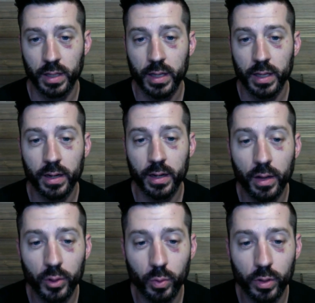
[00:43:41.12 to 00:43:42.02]
In
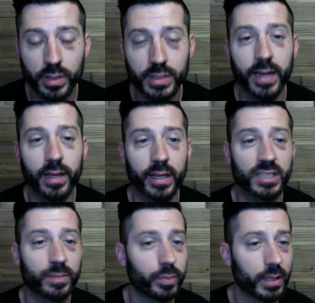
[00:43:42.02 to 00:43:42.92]
other words, I
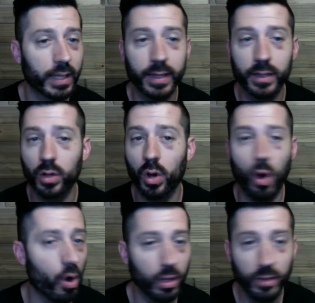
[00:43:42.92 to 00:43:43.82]
explained
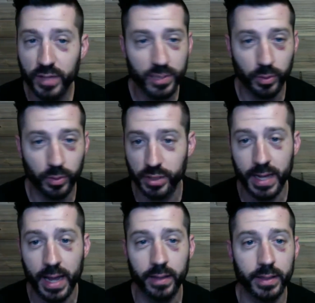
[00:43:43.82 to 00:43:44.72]
all of these
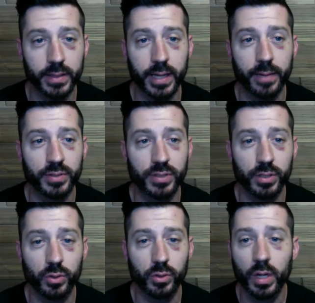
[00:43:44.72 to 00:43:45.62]
personality types to
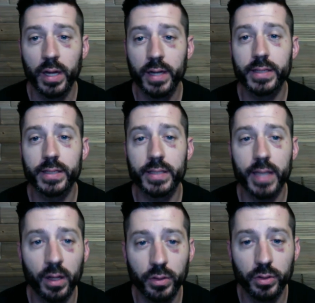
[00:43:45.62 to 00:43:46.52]
you to
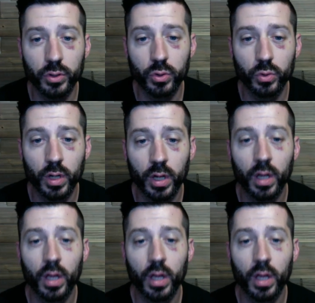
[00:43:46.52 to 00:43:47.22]
tell you